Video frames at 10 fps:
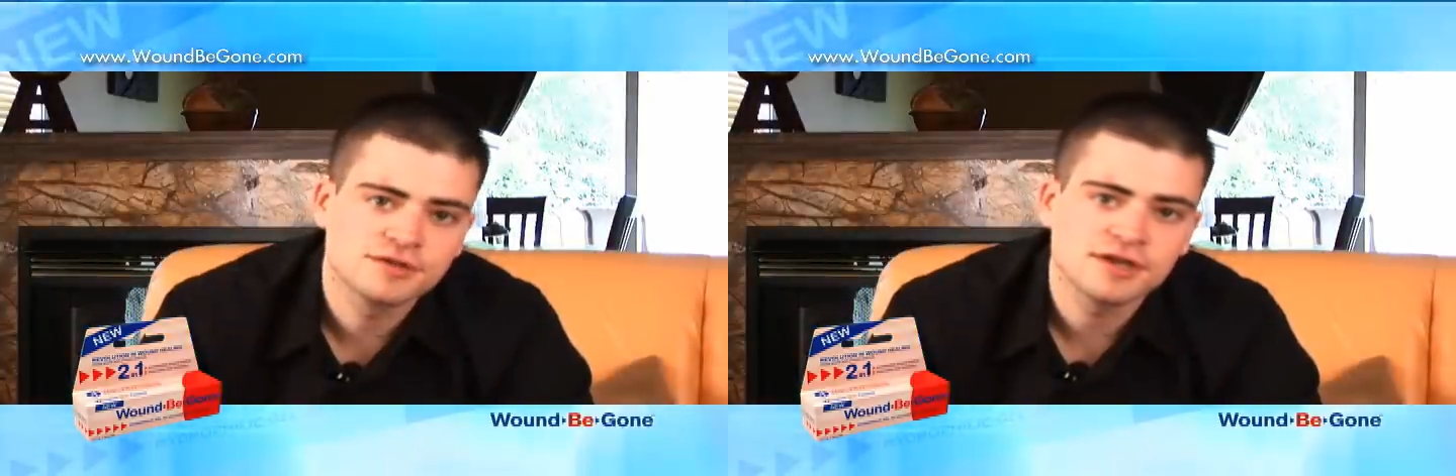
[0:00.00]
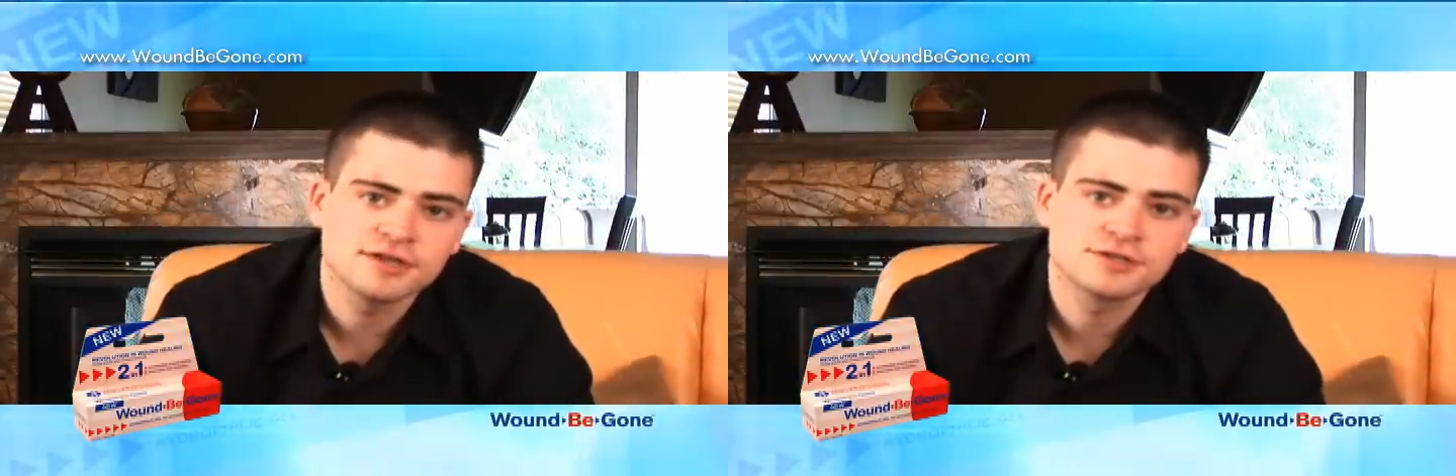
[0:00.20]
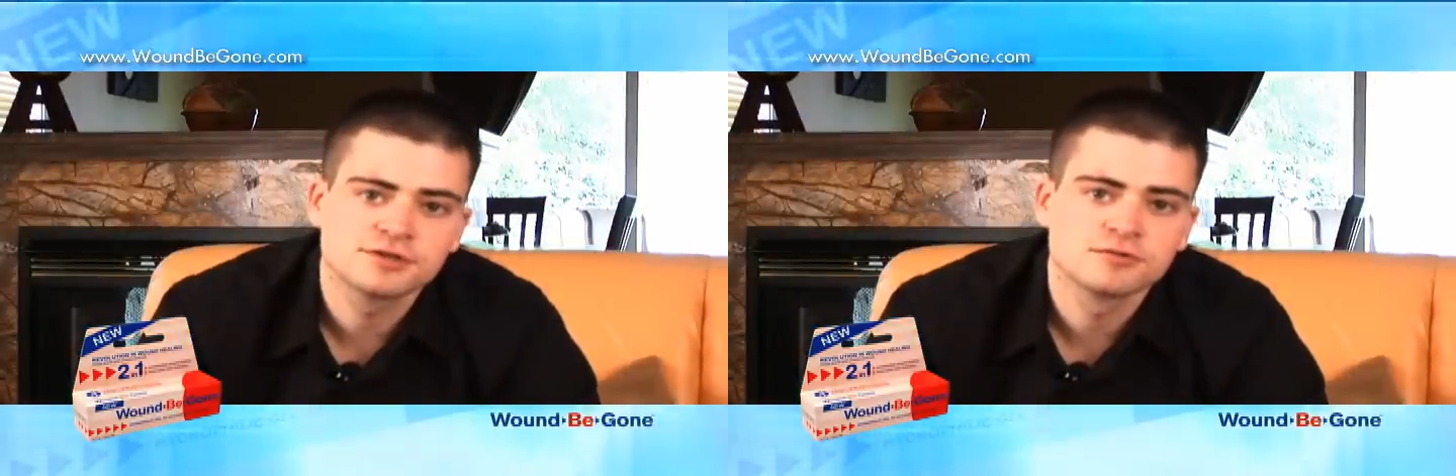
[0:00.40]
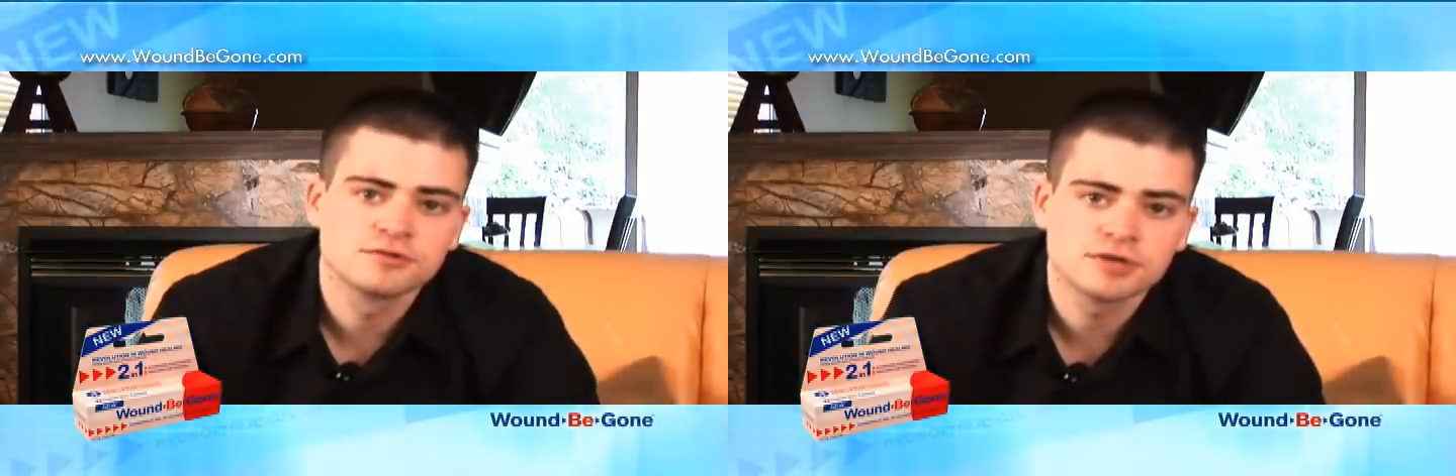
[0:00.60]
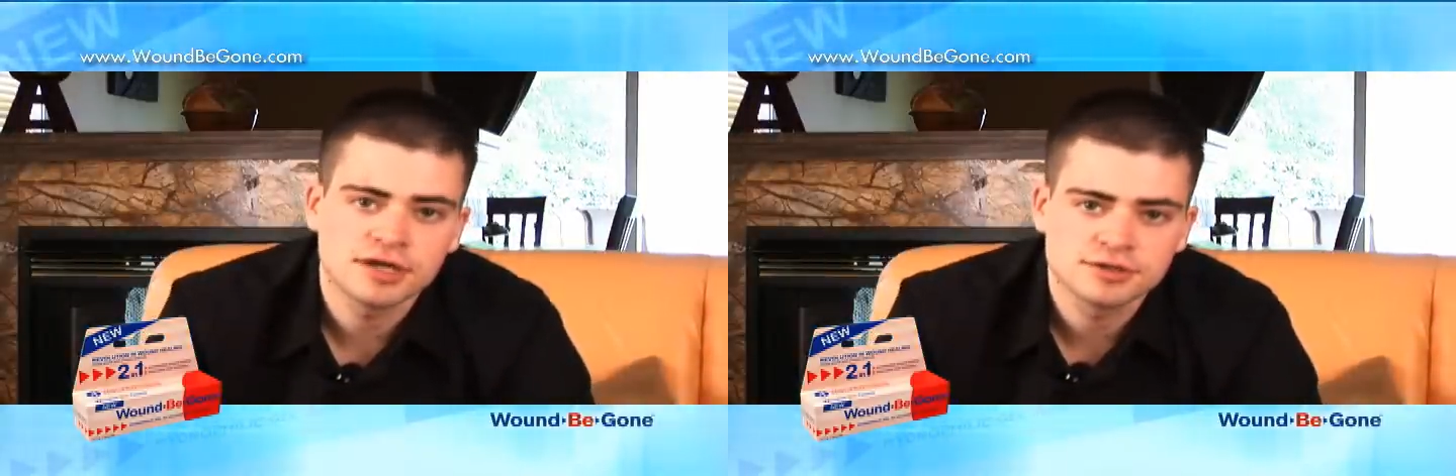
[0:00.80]
days, the
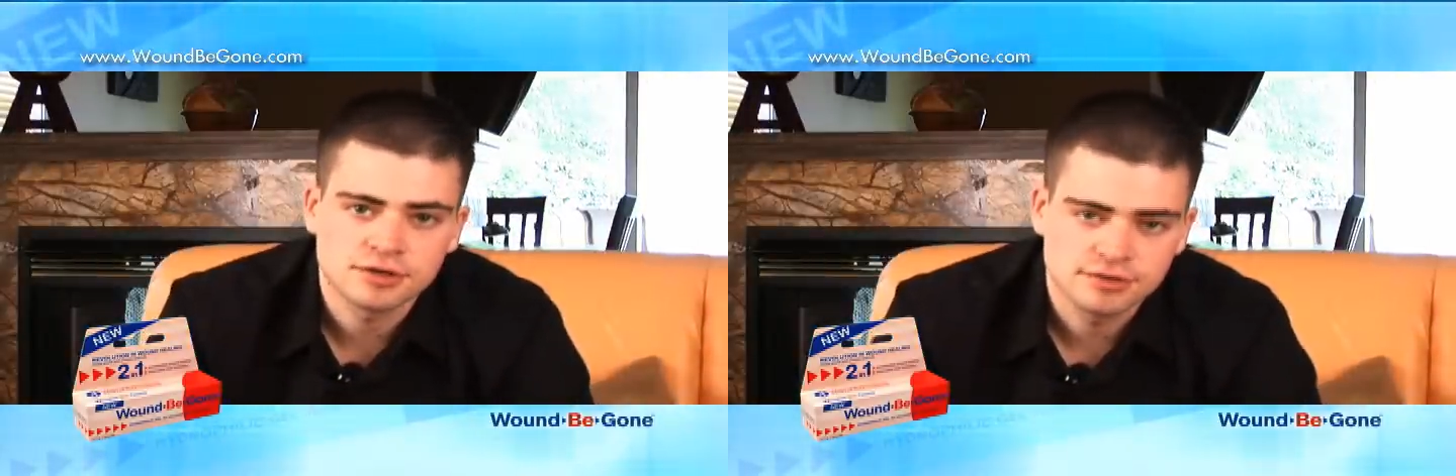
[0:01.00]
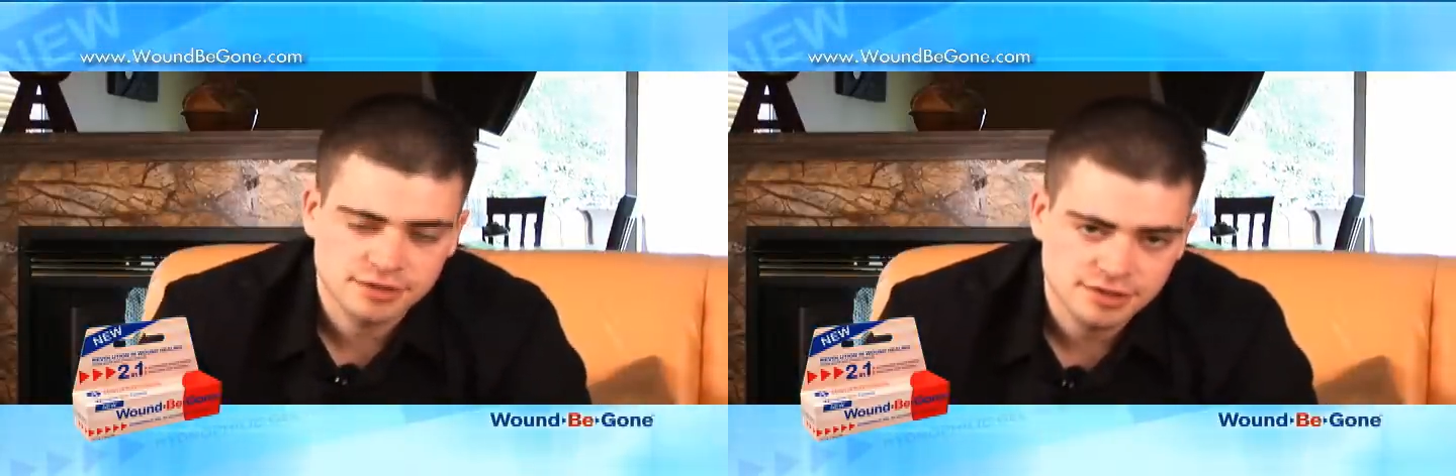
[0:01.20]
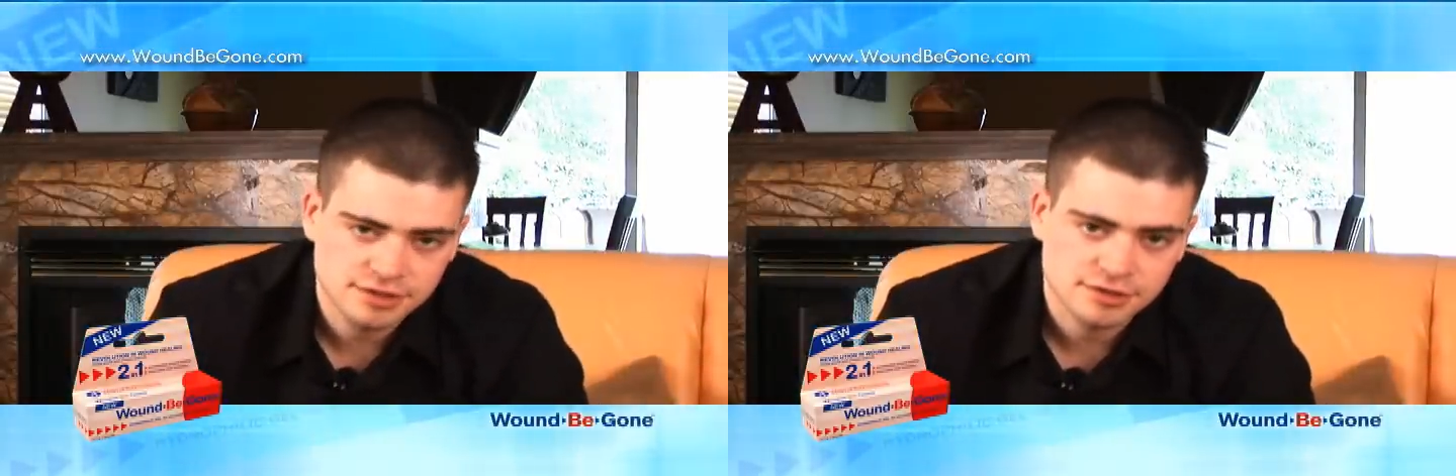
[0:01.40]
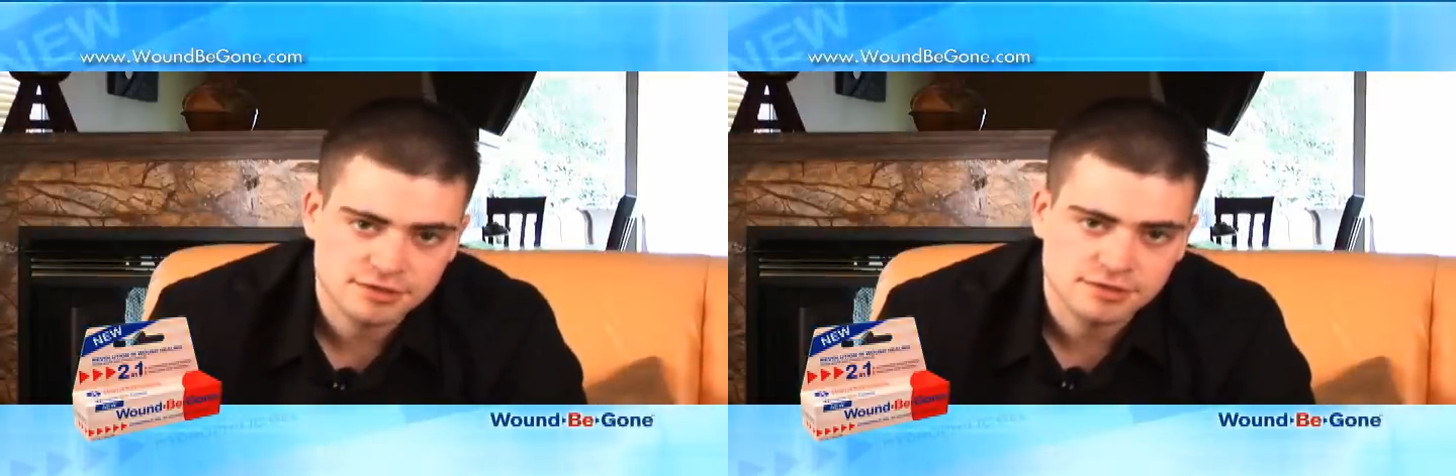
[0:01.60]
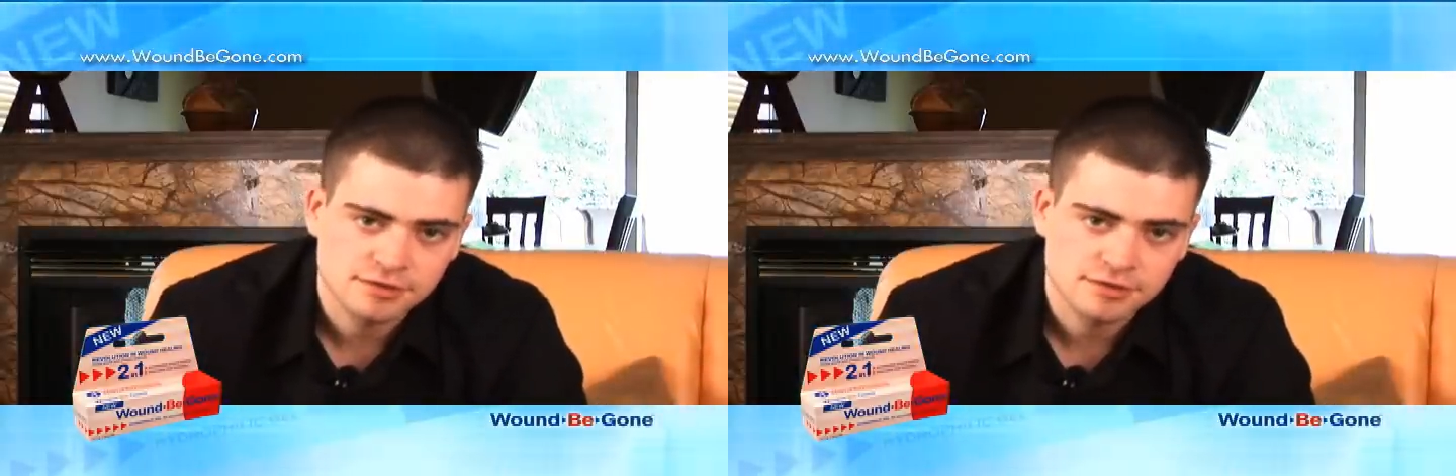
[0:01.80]
wound had totally healed.